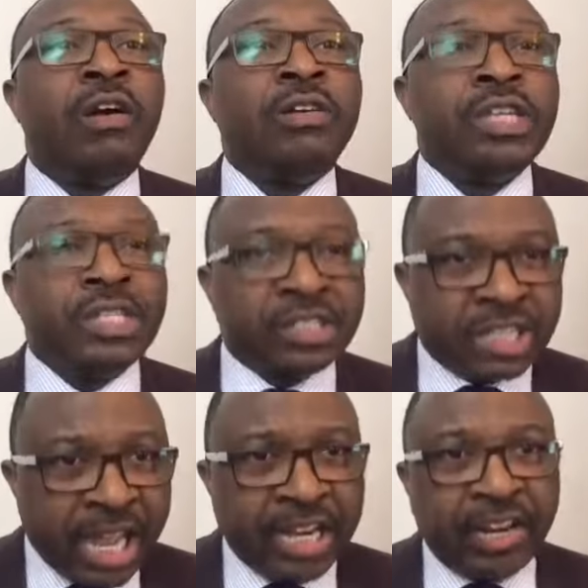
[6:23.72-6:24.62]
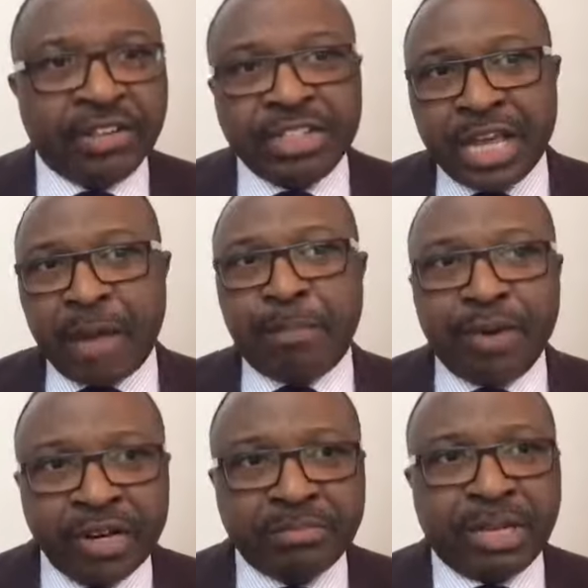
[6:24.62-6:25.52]
The tenure, the
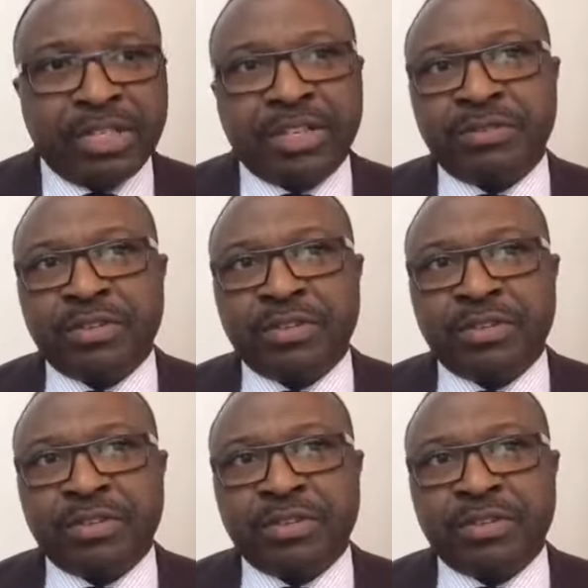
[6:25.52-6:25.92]
appointment of